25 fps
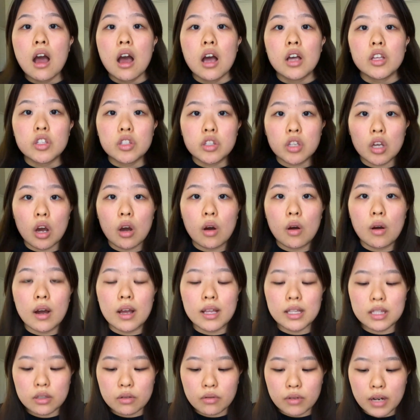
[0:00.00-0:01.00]
So
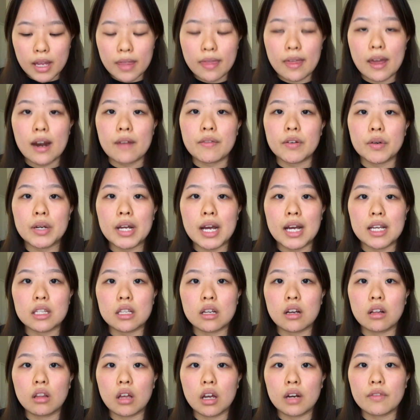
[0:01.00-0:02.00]
it's great that everyone has
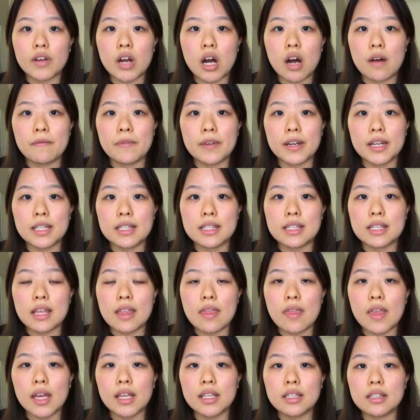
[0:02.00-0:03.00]
a lot of confidence in
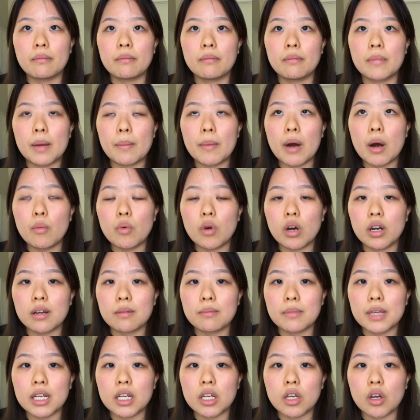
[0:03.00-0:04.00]
this. My mom wanted
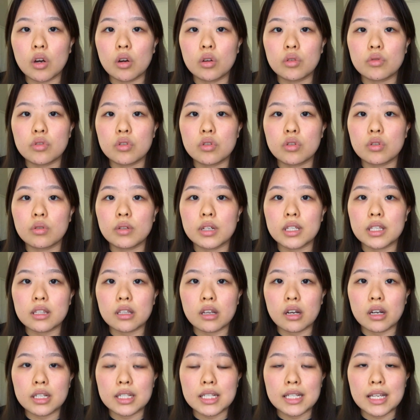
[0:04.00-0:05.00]
me to go to a
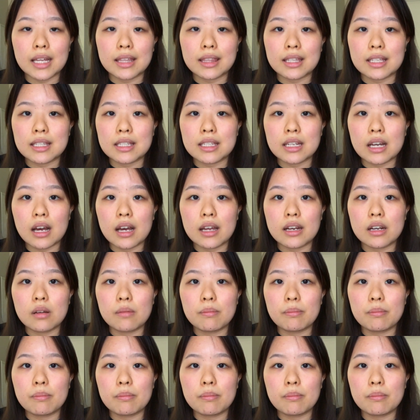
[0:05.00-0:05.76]
salon to get this done,